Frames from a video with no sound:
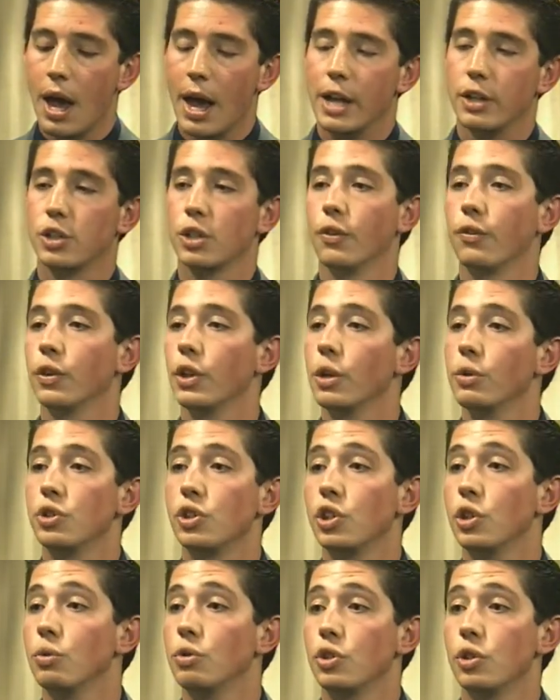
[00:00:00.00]
And so for those
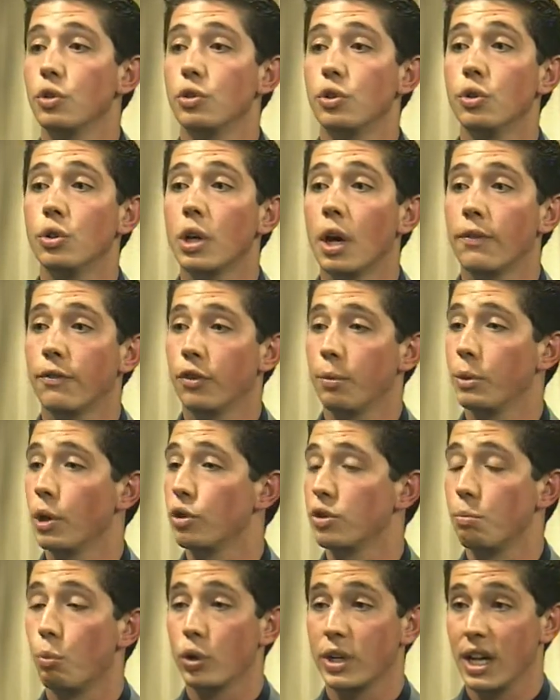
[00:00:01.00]
students who do come from
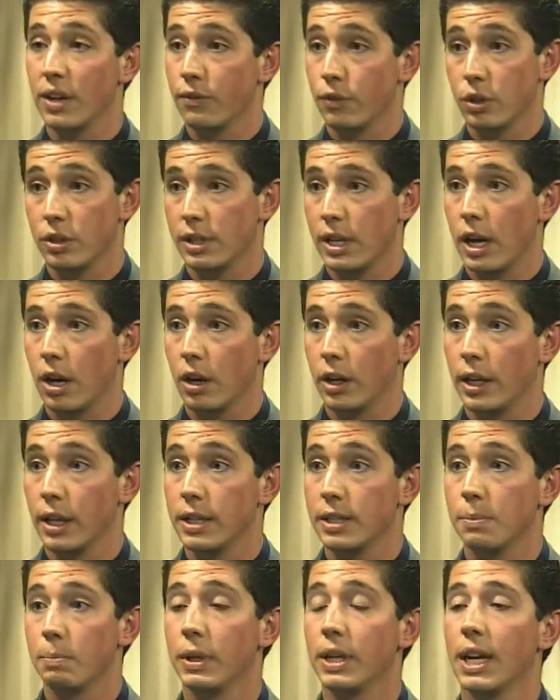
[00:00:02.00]
those more diverse
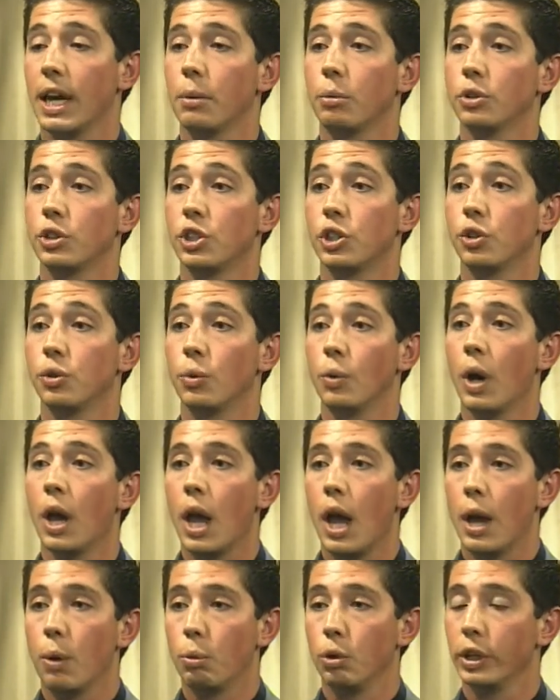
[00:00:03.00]
areas, being able to
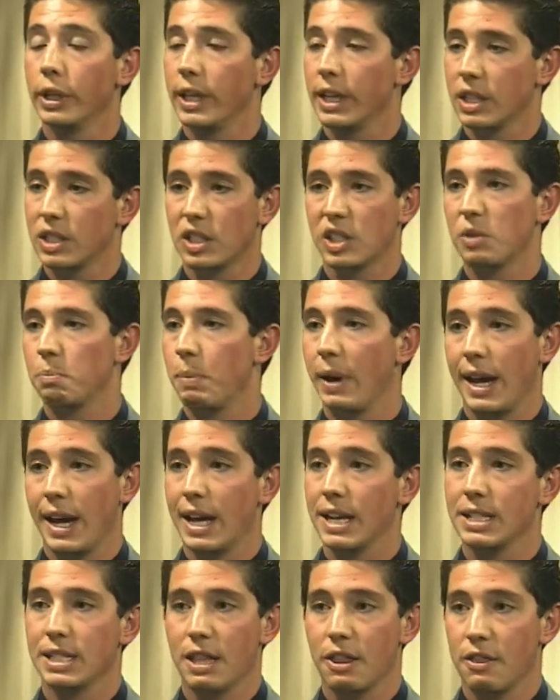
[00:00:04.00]
really
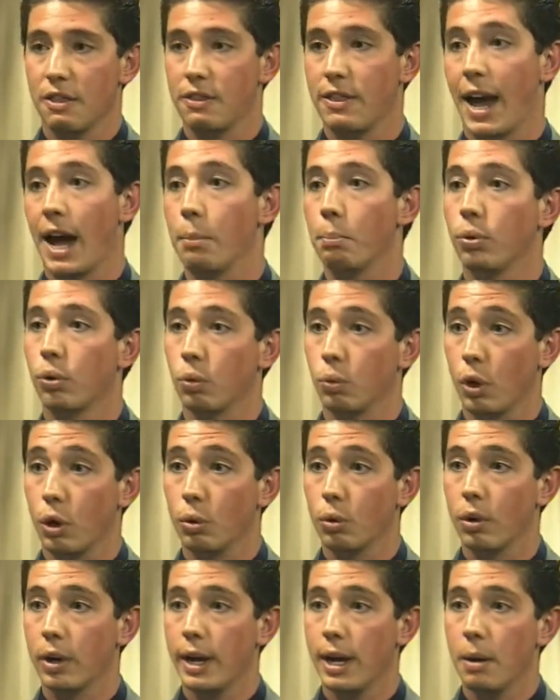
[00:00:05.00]
expand that
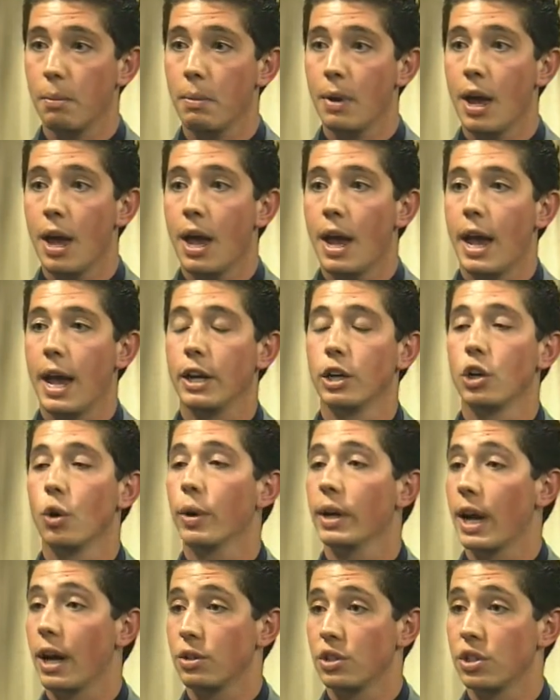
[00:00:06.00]
program mm. and
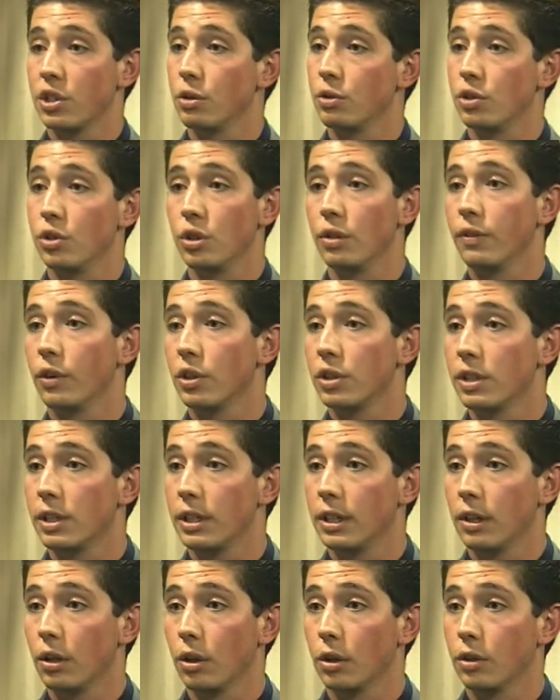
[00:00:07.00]
going out to those
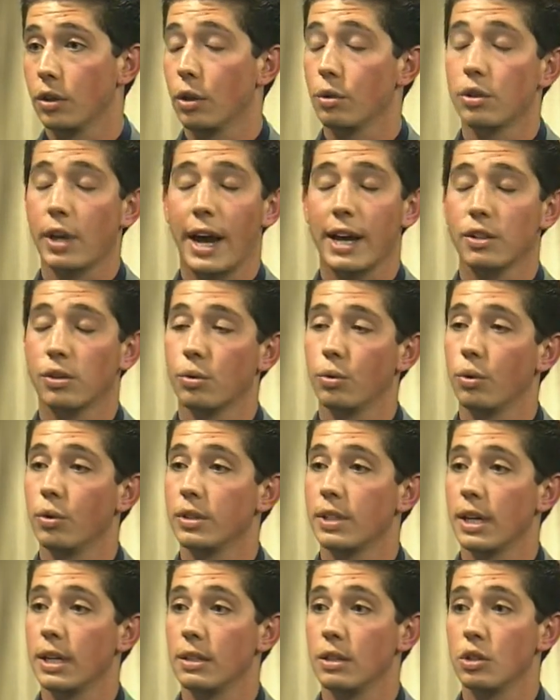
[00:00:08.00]
university or those high
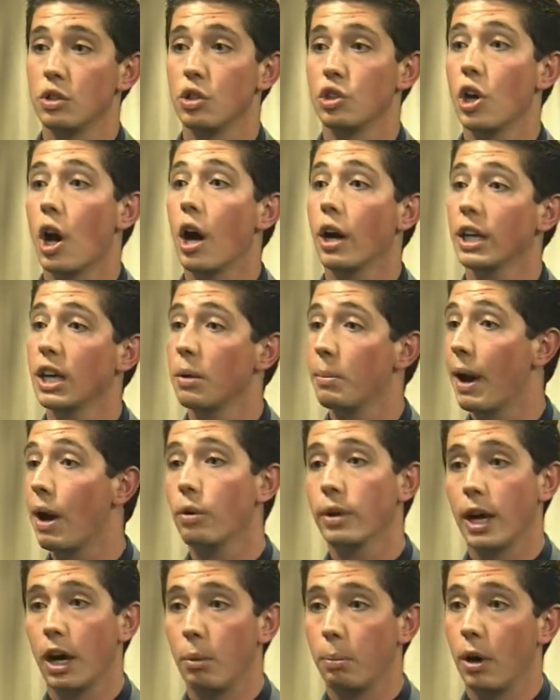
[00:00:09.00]
schools and talking
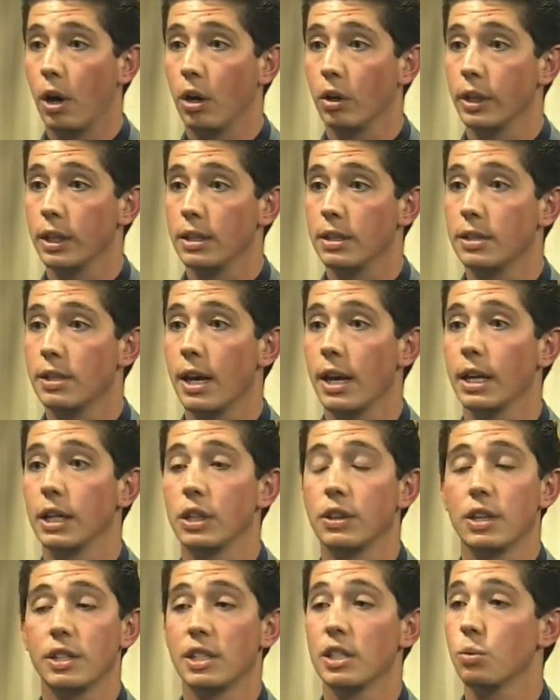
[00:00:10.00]
about Cal Poly and mm-hmm.
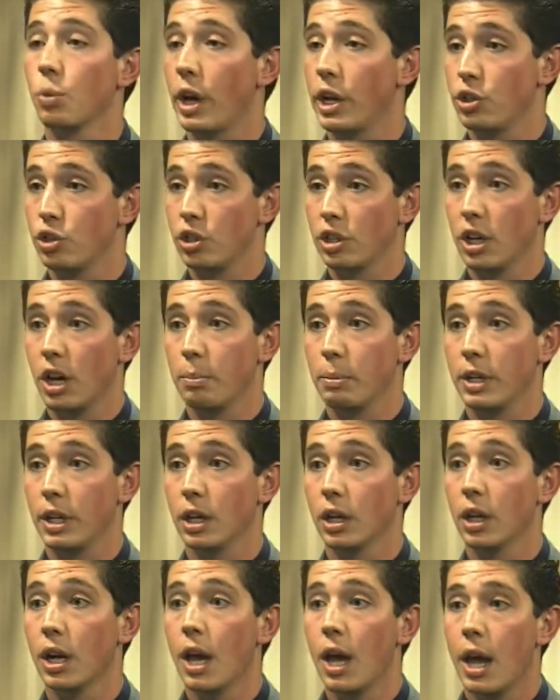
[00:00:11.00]
saying this is why you should come
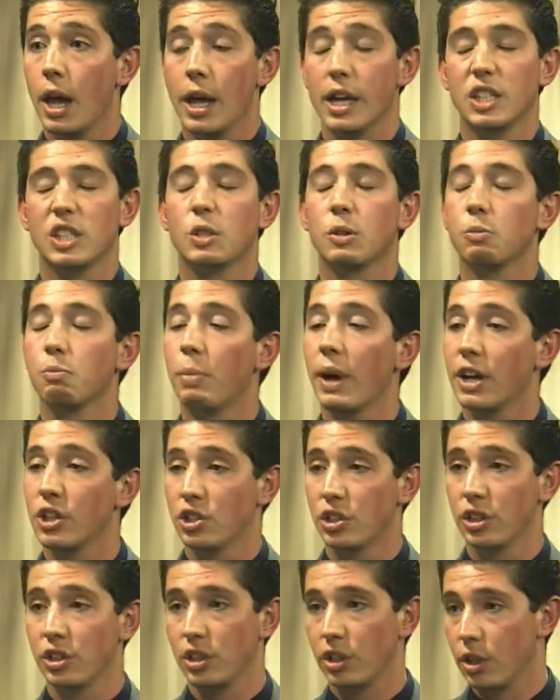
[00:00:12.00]
here,
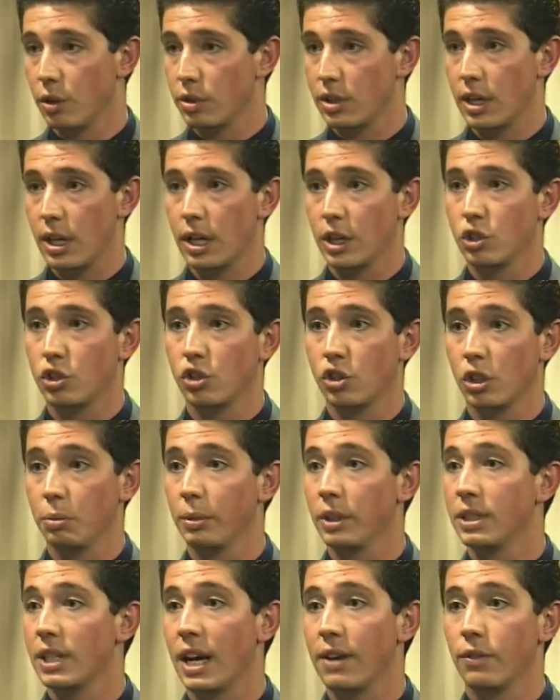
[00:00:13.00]
especially to those
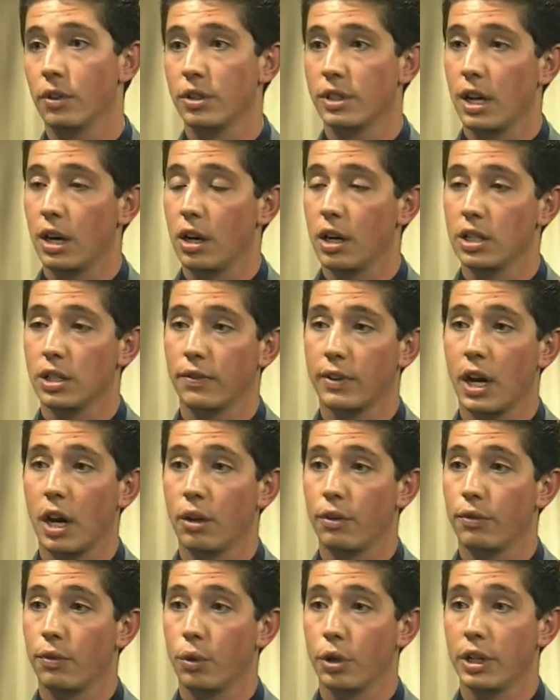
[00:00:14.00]
extremely diverse areas of mm.
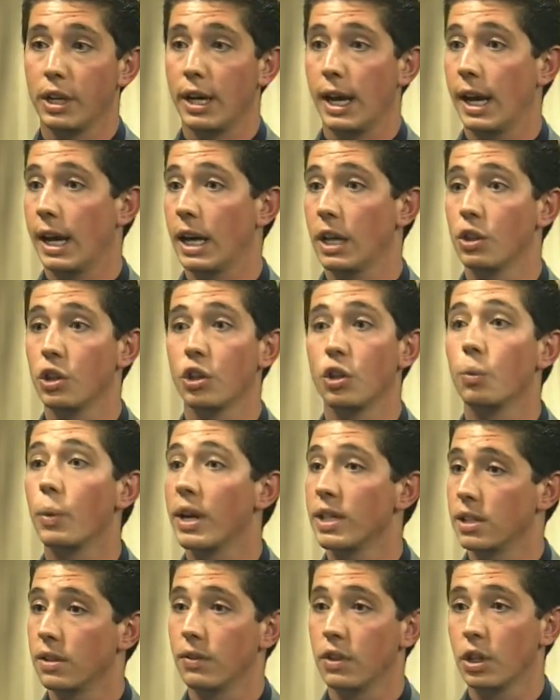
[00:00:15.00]
California and the
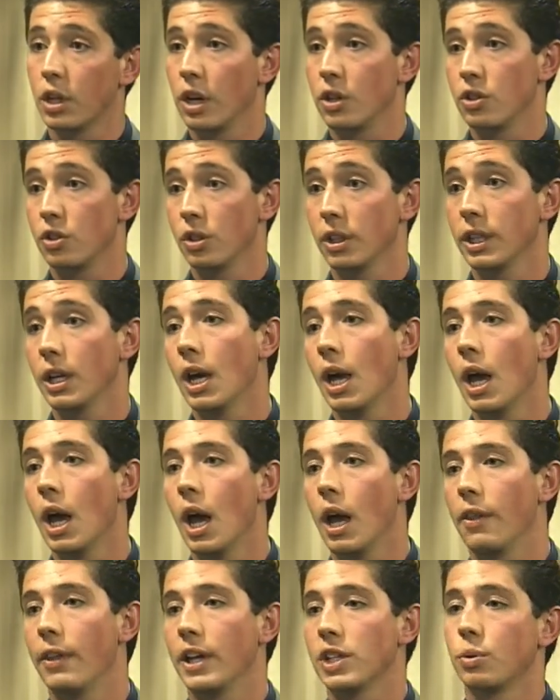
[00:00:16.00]
rest of the country
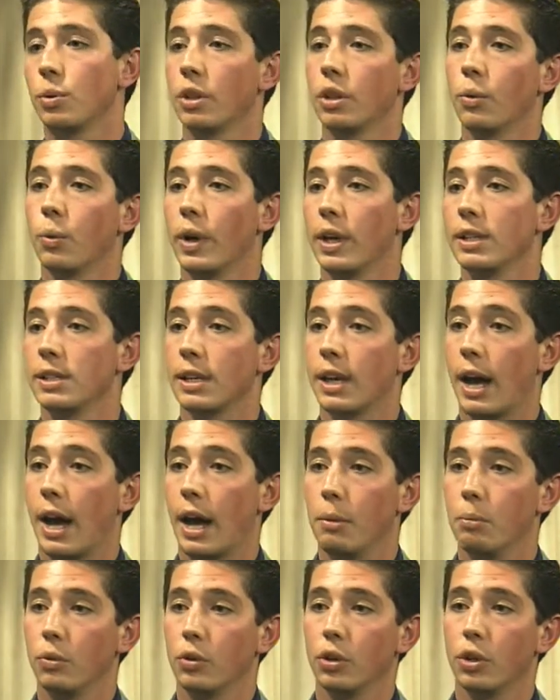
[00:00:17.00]
that's one of the ways that
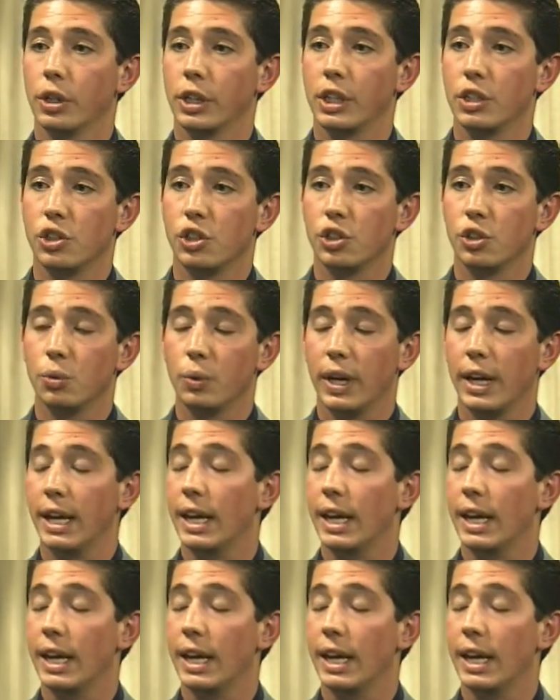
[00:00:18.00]
I'm looking to